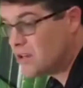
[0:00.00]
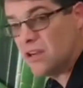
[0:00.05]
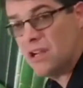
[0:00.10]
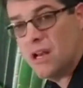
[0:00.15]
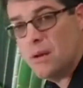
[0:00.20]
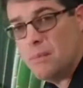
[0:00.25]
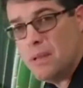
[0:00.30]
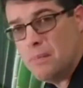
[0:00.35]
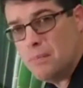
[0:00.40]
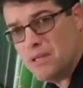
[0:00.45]

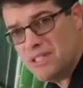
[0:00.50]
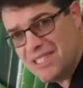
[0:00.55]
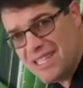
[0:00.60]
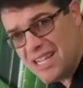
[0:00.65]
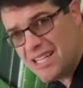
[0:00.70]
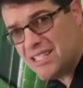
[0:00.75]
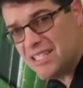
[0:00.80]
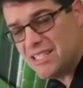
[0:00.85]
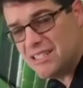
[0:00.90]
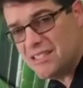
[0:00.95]
going to be
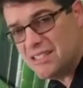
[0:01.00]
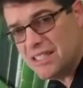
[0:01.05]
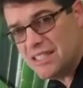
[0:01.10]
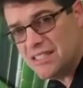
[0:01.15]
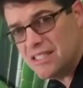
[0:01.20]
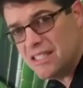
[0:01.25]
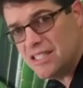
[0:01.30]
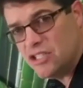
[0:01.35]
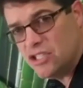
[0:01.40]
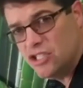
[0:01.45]
protected as they
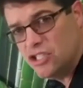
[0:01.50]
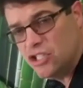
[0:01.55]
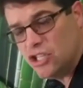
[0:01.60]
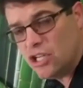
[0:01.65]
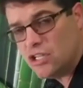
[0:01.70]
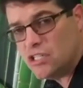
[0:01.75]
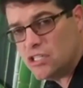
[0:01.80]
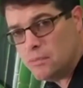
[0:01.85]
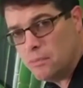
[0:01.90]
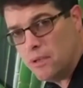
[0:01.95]
sit
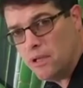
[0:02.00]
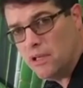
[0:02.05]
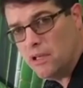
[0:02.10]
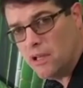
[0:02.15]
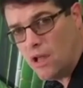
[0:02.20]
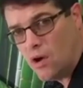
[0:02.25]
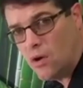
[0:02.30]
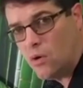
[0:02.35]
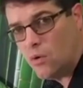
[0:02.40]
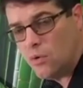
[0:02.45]
just
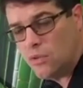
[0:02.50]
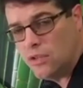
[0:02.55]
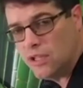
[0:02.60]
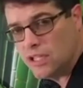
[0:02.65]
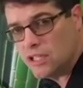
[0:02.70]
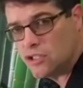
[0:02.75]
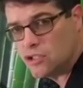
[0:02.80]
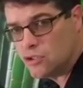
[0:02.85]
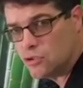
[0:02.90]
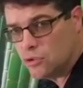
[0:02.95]
below the
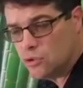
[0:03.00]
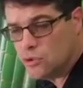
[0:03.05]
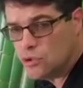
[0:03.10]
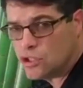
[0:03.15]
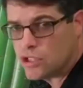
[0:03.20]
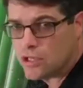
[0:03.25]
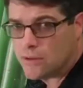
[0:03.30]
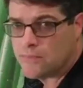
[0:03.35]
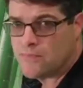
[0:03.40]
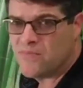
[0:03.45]

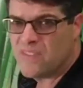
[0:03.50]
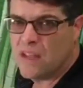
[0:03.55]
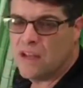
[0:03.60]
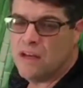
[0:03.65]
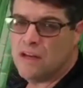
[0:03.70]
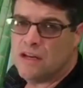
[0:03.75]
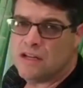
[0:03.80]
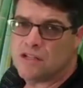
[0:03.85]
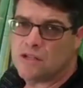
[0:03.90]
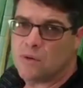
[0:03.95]
extrusion.
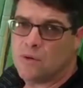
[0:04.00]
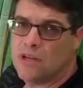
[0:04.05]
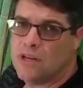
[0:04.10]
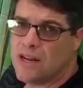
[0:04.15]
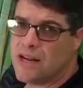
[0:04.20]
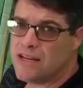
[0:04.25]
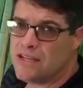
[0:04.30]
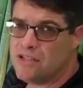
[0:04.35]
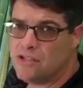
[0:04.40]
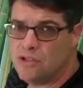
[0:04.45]
So in the
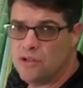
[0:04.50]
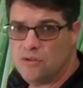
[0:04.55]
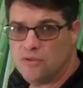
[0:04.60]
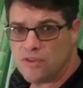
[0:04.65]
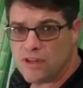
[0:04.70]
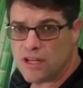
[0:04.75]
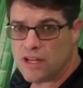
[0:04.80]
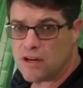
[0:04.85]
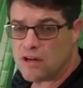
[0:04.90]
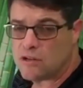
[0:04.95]
next 2
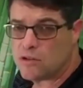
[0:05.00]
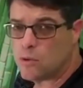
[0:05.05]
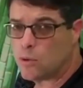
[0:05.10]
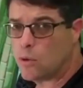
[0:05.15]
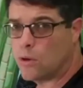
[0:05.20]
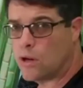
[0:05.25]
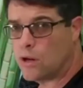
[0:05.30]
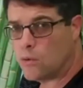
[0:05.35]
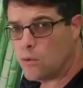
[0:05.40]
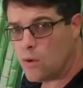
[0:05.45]
videos, we're
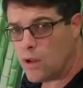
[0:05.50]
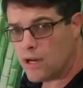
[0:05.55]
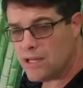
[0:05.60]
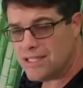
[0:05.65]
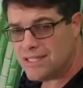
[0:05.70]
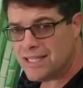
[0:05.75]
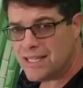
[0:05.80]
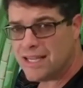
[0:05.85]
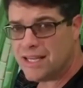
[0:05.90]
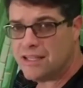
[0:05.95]
going to want
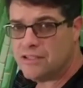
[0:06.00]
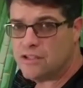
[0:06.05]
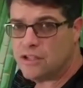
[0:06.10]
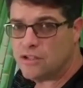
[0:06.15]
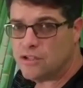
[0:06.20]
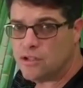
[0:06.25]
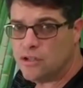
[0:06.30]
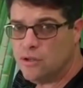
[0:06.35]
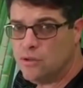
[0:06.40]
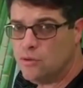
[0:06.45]
to dig into
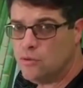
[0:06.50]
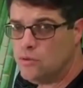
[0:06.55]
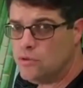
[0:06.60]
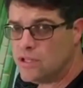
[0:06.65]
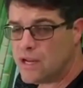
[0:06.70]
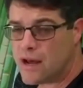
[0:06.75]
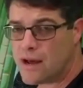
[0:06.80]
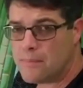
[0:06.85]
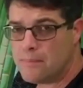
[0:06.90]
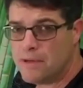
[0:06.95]
2
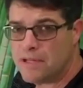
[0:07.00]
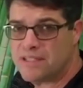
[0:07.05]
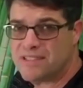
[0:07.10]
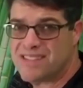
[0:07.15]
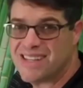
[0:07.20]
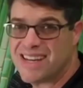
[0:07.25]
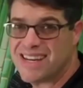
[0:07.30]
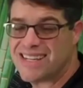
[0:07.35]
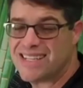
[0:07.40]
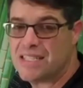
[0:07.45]
topics
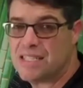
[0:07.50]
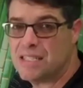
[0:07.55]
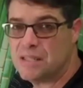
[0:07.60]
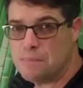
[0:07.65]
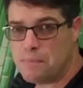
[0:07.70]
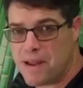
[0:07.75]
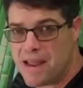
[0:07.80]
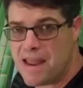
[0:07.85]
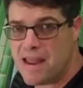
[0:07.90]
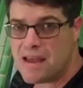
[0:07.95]
that
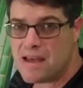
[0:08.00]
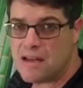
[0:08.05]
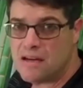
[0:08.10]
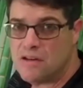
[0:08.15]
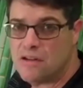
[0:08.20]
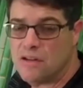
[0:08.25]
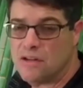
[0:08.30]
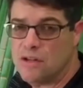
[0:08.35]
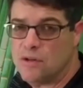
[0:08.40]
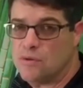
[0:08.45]

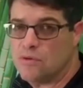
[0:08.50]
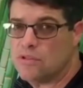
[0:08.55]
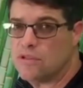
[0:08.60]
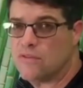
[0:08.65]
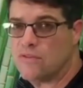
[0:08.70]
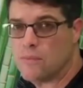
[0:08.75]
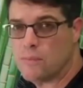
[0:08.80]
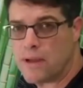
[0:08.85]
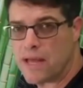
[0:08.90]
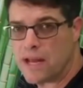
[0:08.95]
expand the use
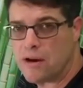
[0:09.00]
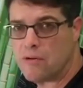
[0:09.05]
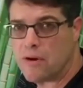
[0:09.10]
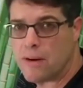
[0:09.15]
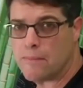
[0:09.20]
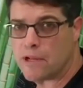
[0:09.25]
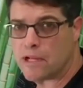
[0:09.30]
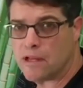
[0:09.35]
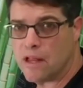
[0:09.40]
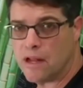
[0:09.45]
of the
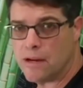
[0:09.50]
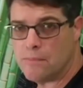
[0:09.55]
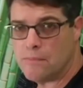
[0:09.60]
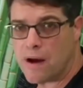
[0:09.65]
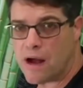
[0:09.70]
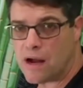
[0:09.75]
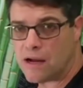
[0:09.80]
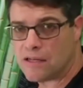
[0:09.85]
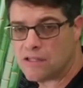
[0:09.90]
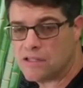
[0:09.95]
panoramic light
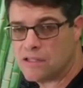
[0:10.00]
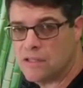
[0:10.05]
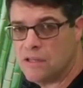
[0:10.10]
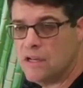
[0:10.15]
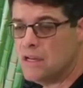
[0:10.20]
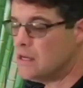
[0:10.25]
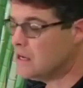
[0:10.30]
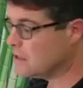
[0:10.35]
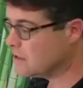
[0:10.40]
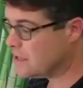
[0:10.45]
box.
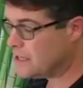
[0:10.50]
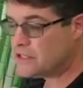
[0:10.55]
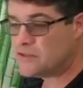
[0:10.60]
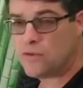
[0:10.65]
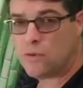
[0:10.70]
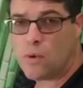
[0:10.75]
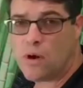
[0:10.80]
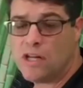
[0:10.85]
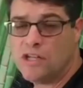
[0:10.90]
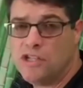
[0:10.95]
Thanks
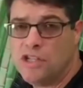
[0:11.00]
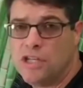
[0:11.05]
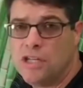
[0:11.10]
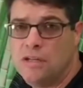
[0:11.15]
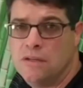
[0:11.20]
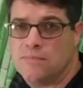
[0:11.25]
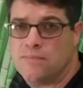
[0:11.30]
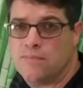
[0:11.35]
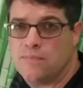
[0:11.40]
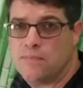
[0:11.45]
for
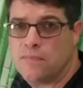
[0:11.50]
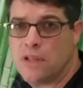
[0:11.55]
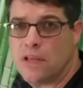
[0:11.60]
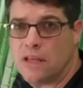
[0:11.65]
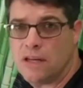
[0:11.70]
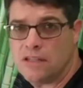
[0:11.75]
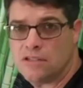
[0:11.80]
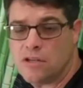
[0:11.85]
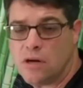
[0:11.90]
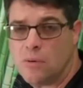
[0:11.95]
watching,
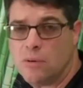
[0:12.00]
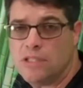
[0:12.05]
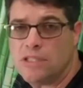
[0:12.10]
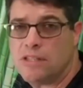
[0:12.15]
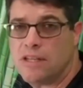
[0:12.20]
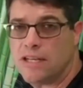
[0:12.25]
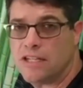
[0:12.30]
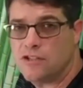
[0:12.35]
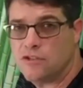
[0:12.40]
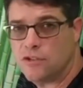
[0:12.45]
and as always,
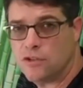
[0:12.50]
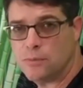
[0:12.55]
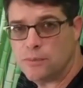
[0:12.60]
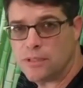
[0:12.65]
thanks for your